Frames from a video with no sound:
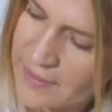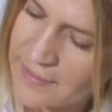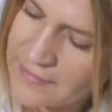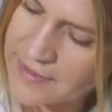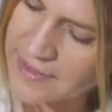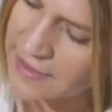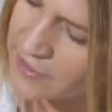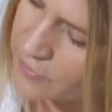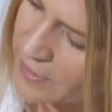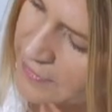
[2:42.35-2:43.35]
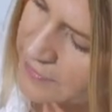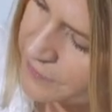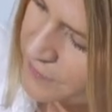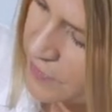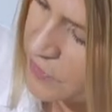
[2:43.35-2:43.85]
And the second one
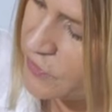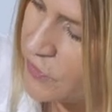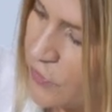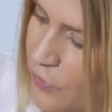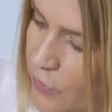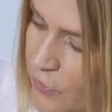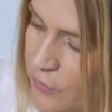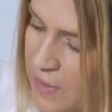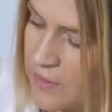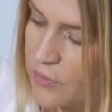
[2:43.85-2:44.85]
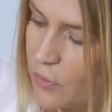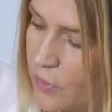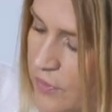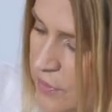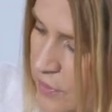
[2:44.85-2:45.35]
is the calm and
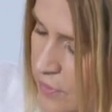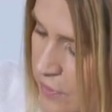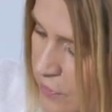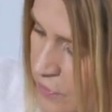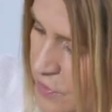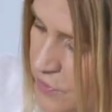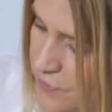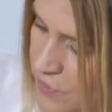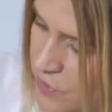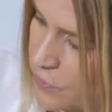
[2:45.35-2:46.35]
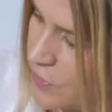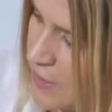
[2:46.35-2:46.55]
colder colors. So we